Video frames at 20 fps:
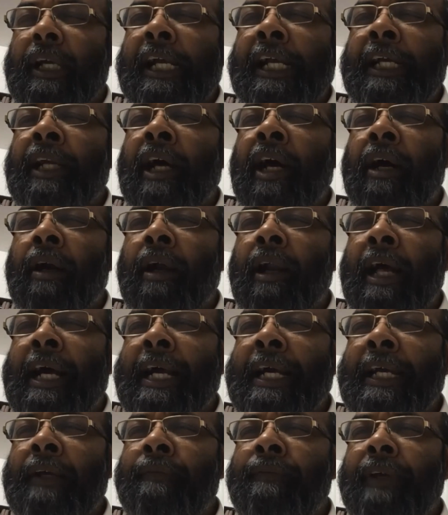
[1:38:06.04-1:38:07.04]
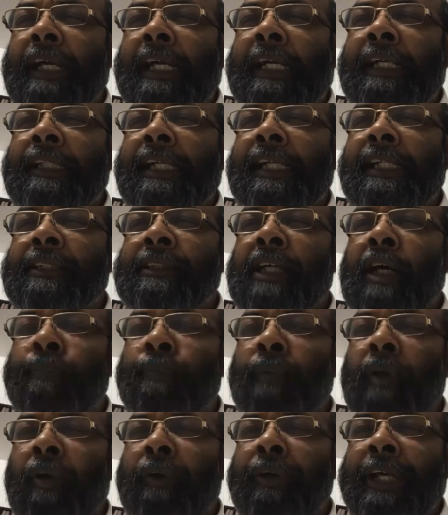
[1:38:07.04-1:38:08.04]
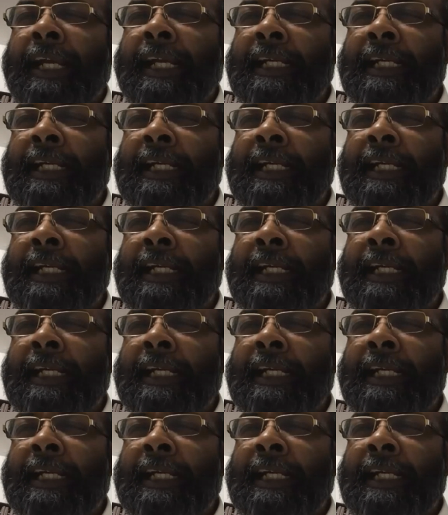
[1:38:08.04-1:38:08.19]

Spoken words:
in our life in these couple of